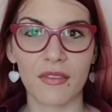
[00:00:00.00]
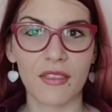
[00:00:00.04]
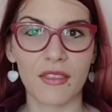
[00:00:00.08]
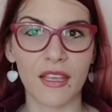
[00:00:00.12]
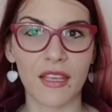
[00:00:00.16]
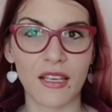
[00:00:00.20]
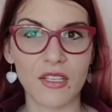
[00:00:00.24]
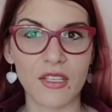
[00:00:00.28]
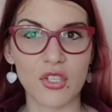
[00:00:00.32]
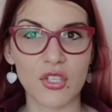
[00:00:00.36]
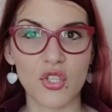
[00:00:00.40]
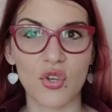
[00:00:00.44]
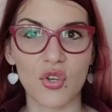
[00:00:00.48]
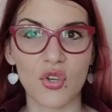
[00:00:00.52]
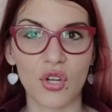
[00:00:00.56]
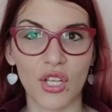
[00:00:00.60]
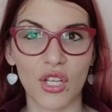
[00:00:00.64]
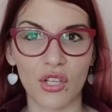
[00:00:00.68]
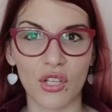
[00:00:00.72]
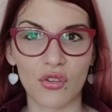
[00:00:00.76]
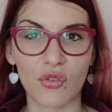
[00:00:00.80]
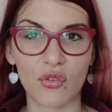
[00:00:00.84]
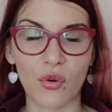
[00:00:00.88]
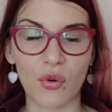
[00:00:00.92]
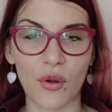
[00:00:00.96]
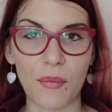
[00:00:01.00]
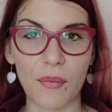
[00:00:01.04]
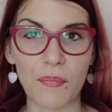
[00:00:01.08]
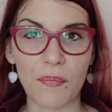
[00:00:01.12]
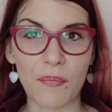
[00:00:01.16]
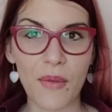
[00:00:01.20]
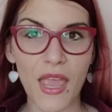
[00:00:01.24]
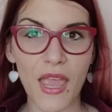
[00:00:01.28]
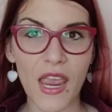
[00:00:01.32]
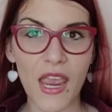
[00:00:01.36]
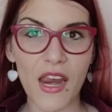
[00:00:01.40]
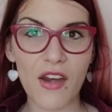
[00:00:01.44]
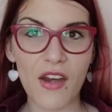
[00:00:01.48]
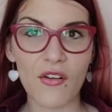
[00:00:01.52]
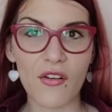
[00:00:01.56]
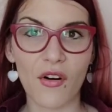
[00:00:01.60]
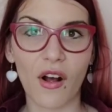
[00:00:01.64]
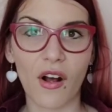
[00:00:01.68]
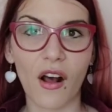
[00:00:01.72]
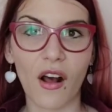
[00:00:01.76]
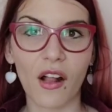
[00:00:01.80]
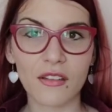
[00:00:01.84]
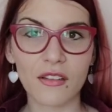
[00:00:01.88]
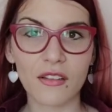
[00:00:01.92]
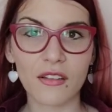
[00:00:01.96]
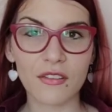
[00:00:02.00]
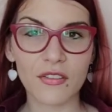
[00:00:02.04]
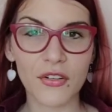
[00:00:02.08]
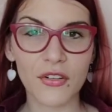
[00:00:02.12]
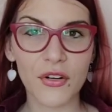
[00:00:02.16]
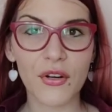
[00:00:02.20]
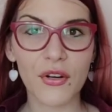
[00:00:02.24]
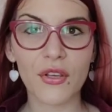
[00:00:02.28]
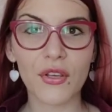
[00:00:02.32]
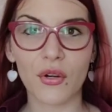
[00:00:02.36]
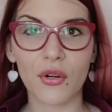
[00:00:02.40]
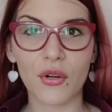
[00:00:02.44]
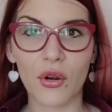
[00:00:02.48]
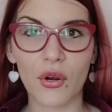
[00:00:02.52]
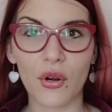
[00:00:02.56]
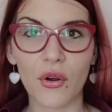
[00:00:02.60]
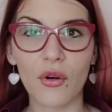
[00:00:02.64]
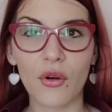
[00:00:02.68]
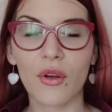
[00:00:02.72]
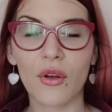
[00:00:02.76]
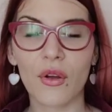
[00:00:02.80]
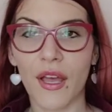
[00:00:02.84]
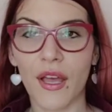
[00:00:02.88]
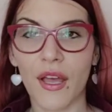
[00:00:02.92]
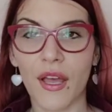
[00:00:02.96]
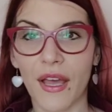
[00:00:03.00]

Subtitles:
things you need to repair, alter, you know,